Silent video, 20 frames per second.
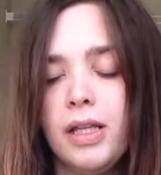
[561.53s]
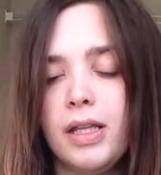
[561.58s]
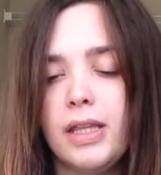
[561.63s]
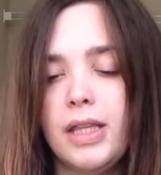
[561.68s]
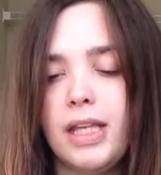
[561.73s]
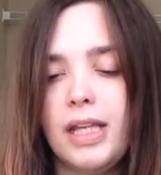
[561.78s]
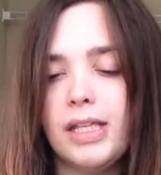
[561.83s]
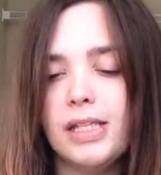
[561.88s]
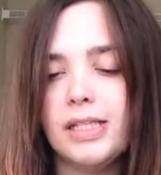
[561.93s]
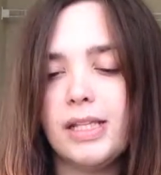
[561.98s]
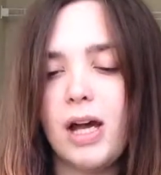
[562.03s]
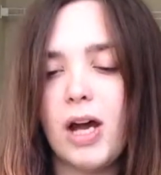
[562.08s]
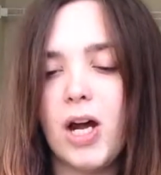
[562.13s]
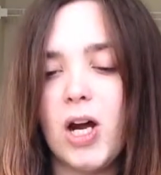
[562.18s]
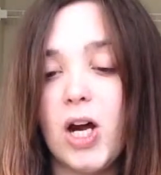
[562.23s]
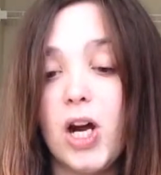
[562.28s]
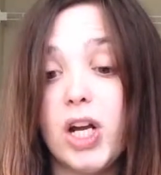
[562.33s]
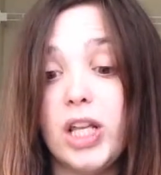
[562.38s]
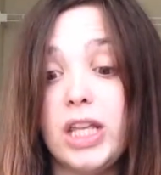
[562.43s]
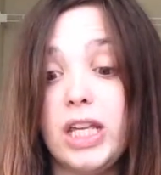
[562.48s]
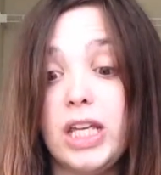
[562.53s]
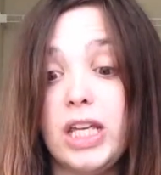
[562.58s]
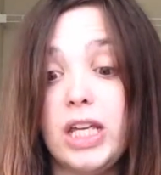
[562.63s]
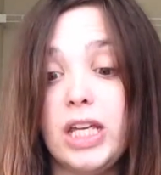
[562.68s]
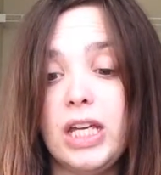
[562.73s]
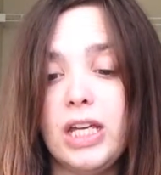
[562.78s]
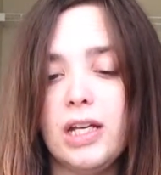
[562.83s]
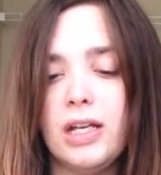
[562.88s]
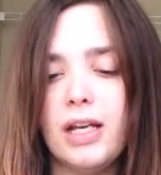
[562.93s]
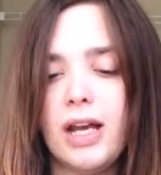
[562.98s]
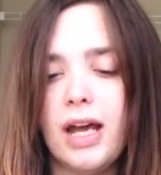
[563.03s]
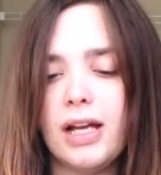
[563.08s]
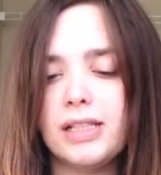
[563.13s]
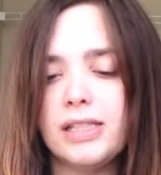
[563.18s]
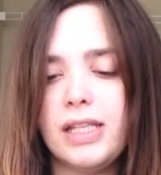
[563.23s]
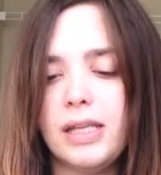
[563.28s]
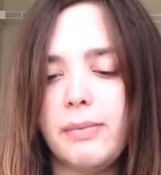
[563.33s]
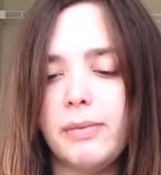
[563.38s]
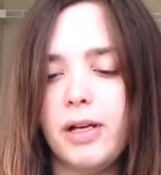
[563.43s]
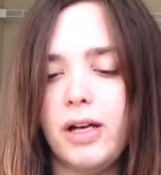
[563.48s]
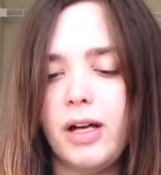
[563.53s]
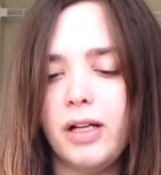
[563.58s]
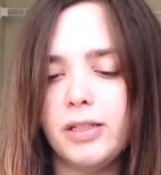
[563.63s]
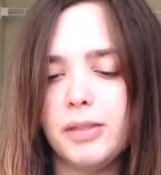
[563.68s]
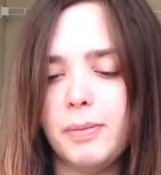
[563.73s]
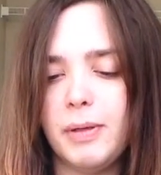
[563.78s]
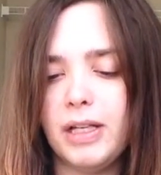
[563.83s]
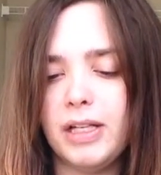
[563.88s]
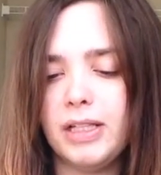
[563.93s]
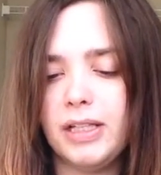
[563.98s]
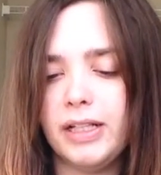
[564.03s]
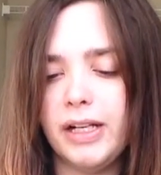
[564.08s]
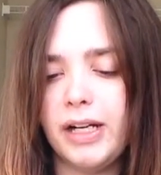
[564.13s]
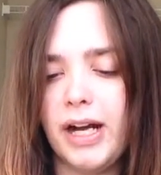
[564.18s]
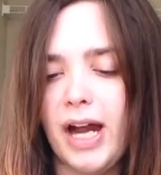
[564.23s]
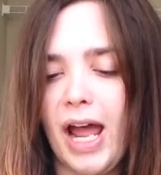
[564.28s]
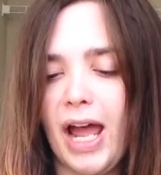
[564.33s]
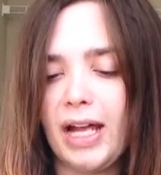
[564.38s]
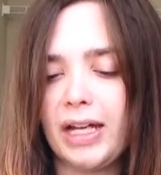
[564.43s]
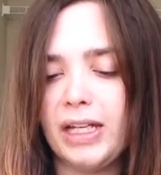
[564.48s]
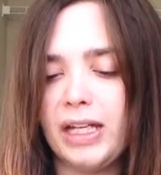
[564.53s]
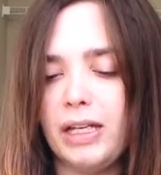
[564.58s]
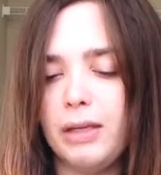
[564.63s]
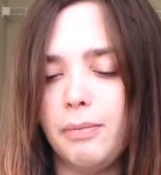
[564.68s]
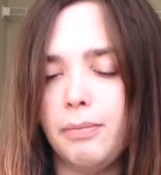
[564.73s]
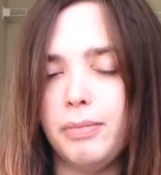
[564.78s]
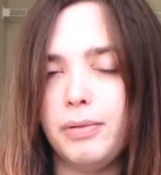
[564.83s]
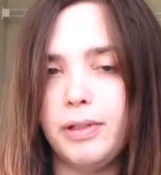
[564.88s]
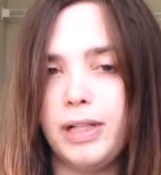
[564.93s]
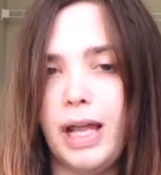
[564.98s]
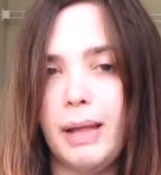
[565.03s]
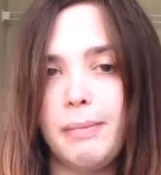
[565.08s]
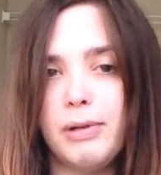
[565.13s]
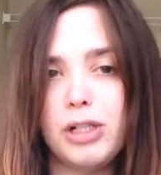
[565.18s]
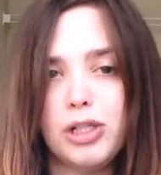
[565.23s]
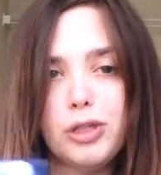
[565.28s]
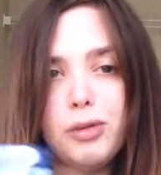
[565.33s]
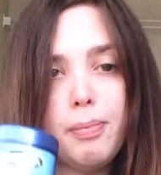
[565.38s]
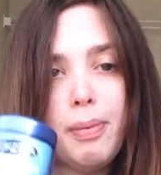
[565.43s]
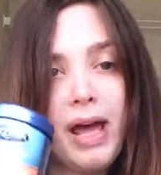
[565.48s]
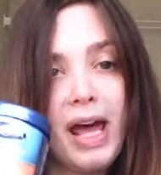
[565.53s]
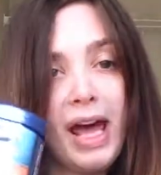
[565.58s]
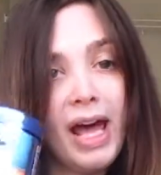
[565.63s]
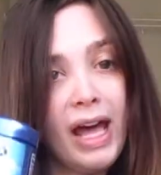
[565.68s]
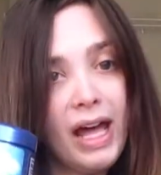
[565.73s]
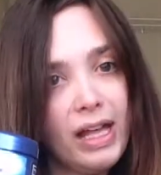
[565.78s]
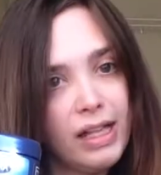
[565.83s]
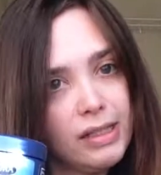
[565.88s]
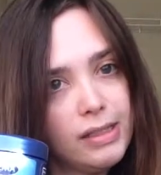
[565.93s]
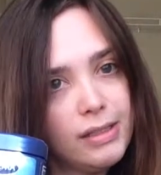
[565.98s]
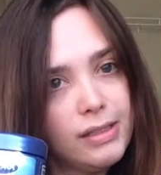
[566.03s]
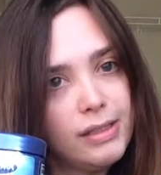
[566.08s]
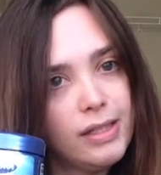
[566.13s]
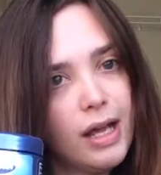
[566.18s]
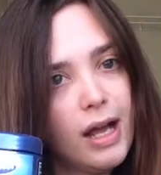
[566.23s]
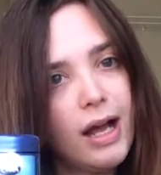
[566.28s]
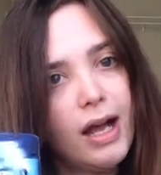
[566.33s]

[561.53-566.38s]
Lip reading: These are the Noxema Ultimate Clear Acne Blemish Pads.